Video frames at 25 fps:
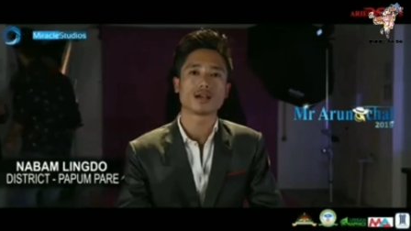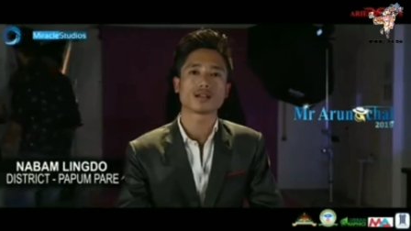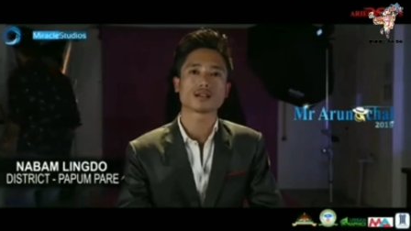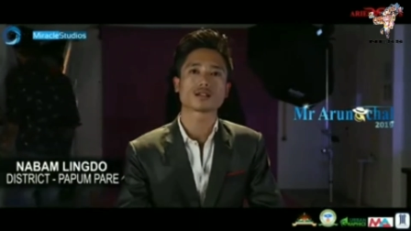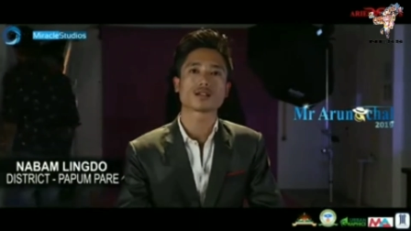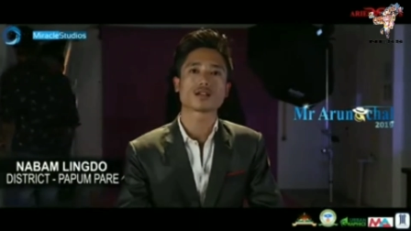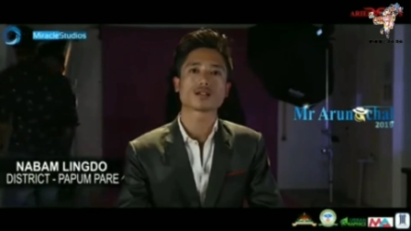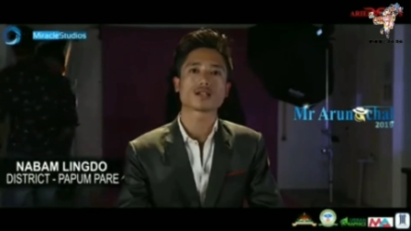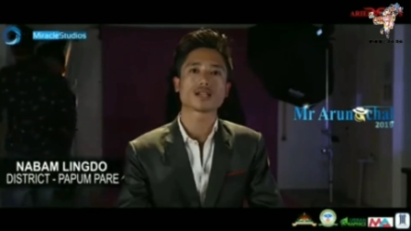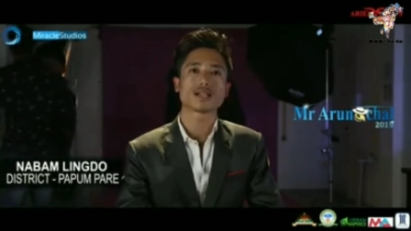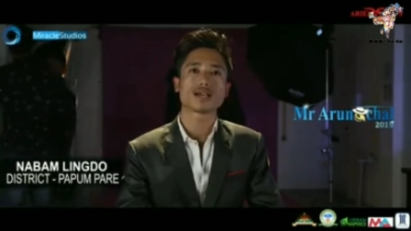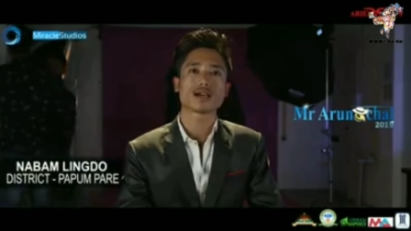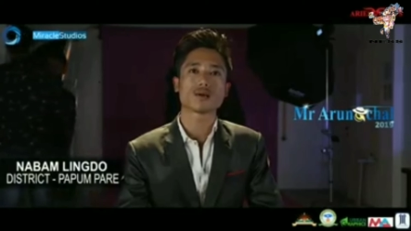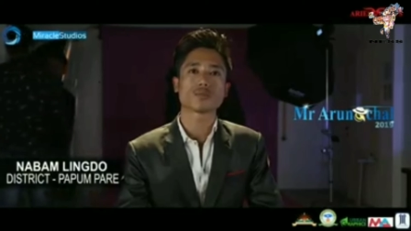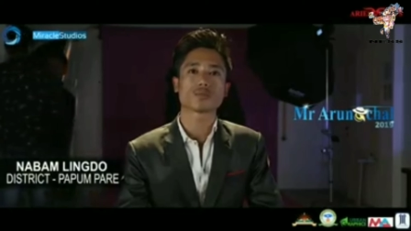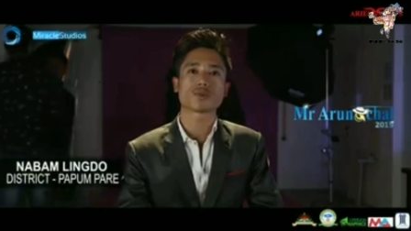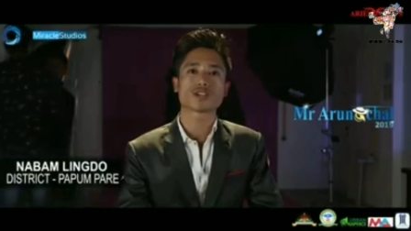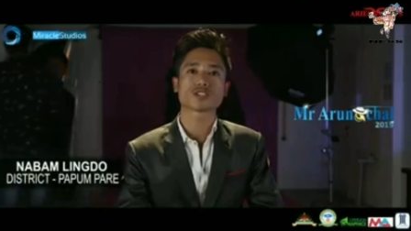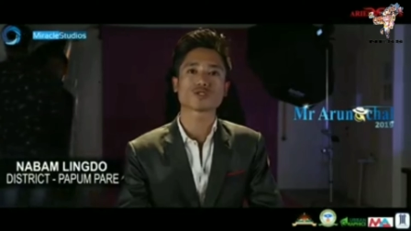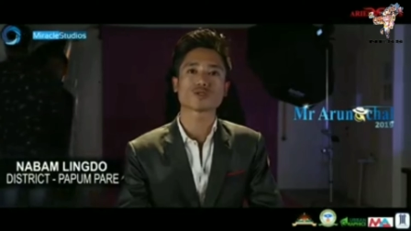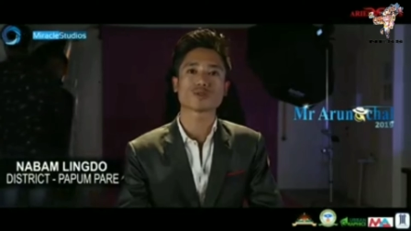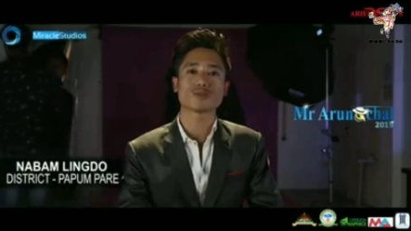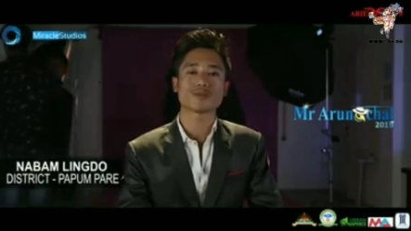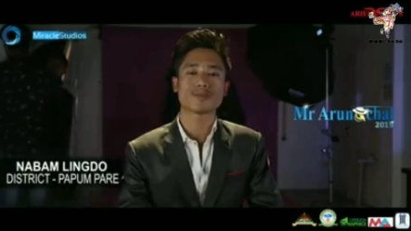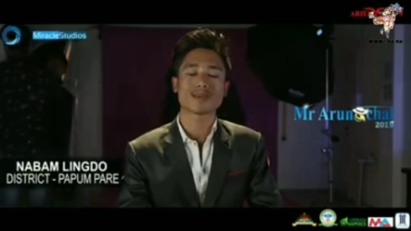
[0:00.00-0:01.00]
And currently
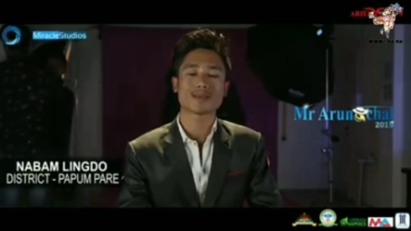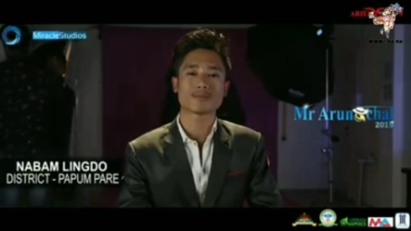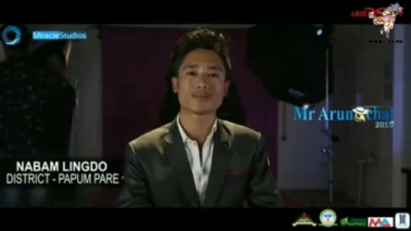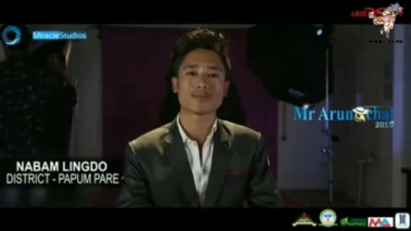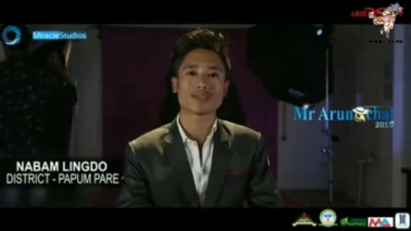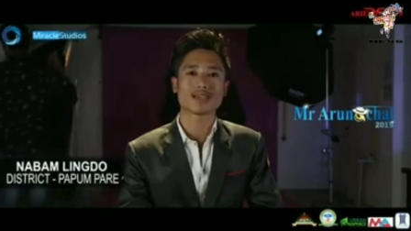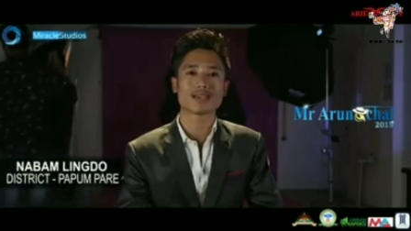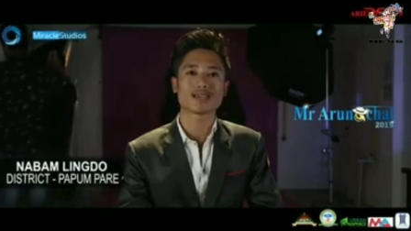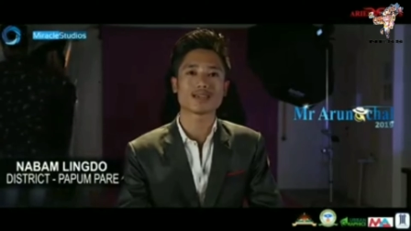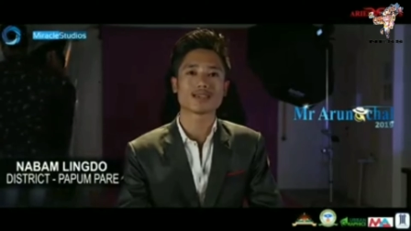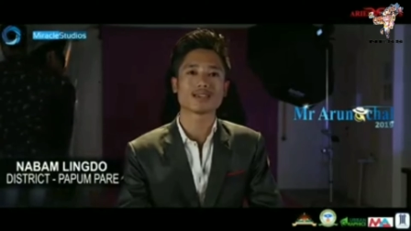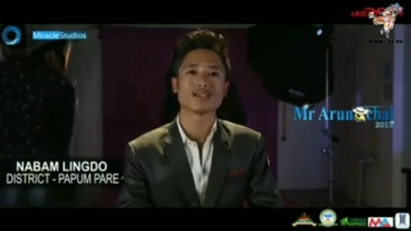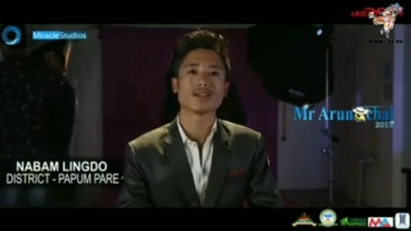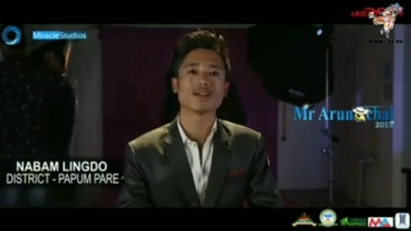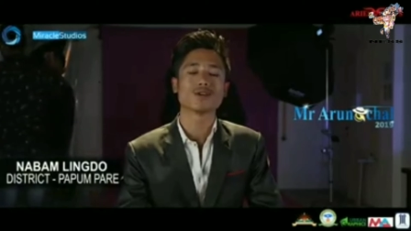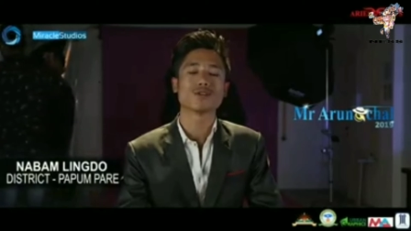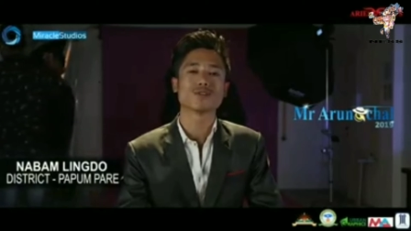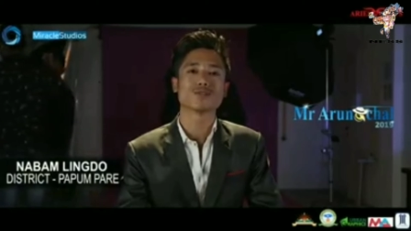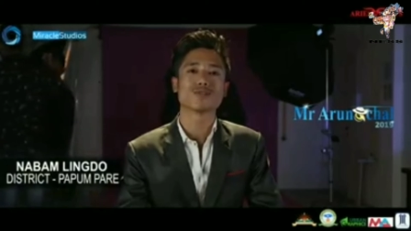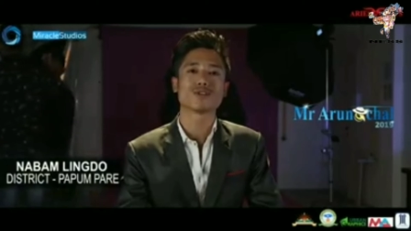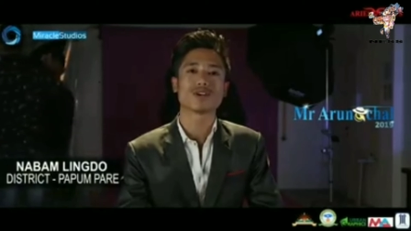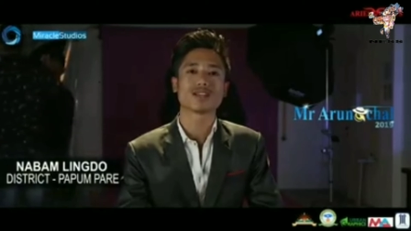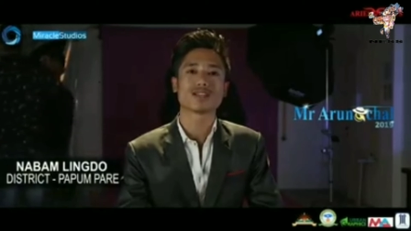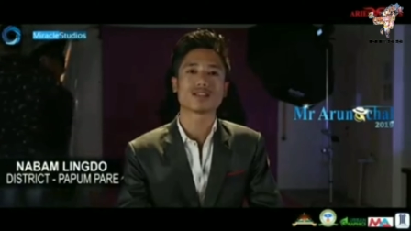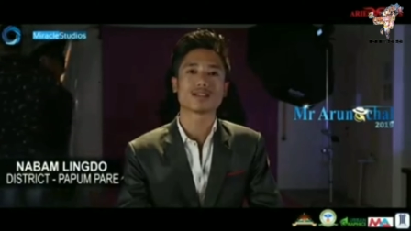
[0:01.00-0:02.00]
I'm pursuing my BA,
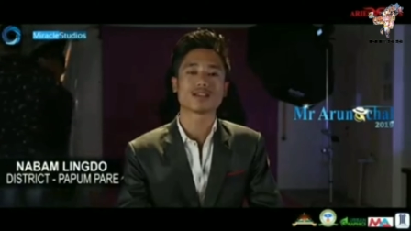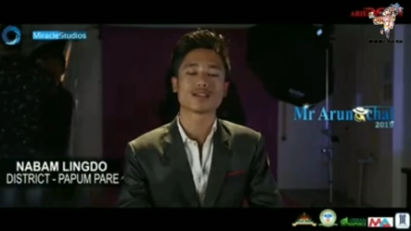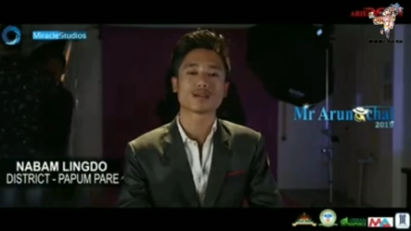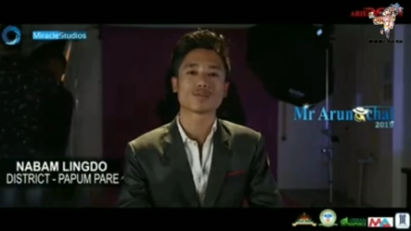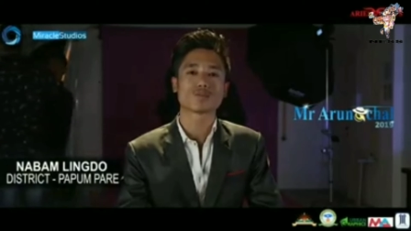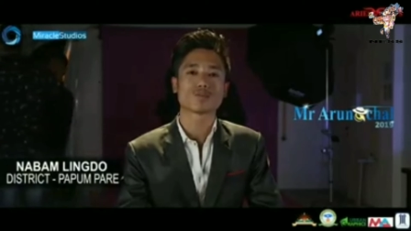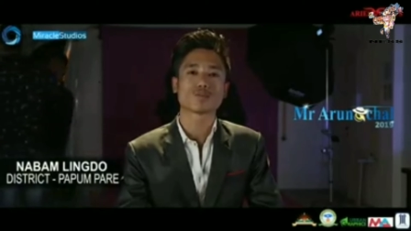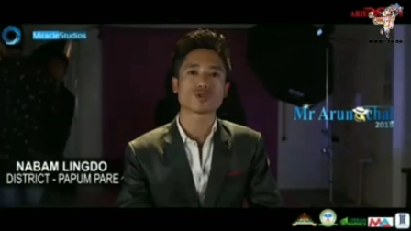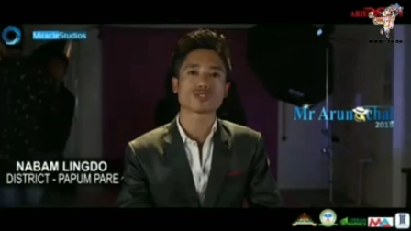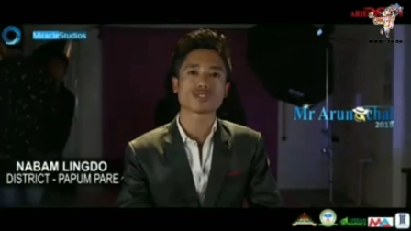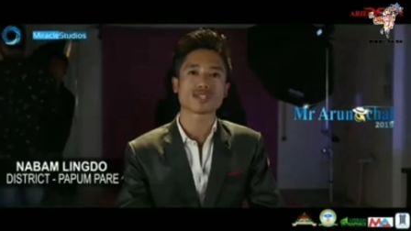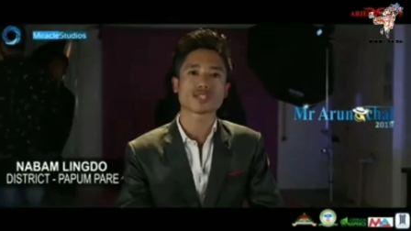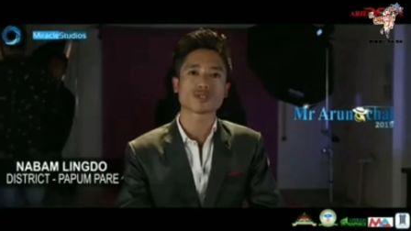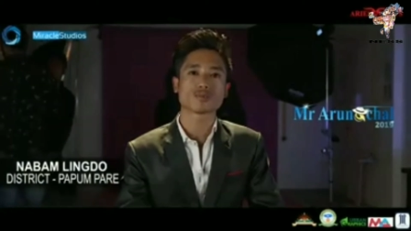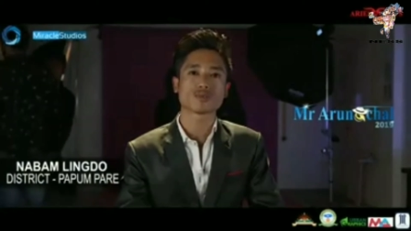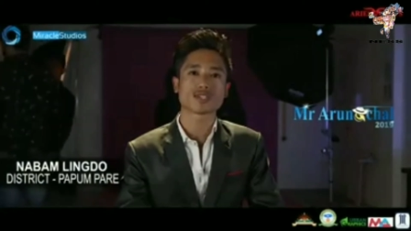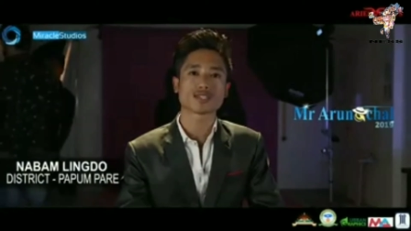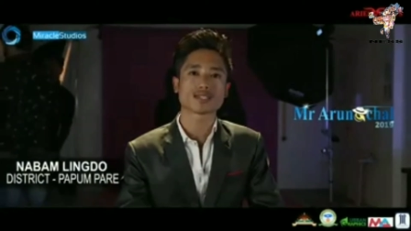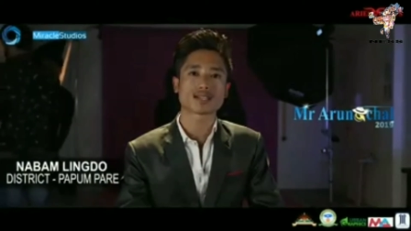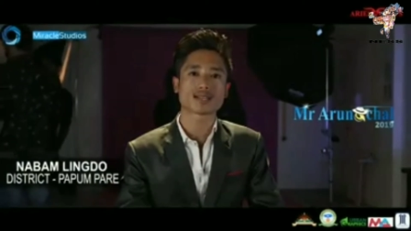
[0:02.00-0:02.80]
final year pole science